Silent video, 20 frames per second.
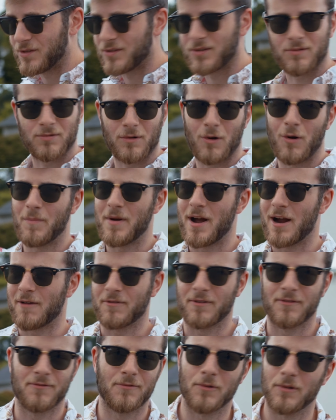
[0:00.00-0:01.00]
just throw it back
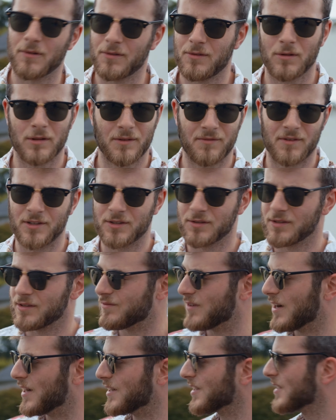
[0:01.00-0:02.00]
for a fourth. You'll eventually
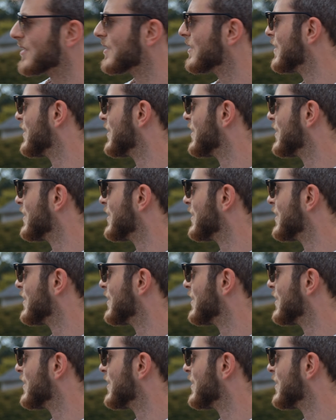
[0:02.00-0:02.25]
find it.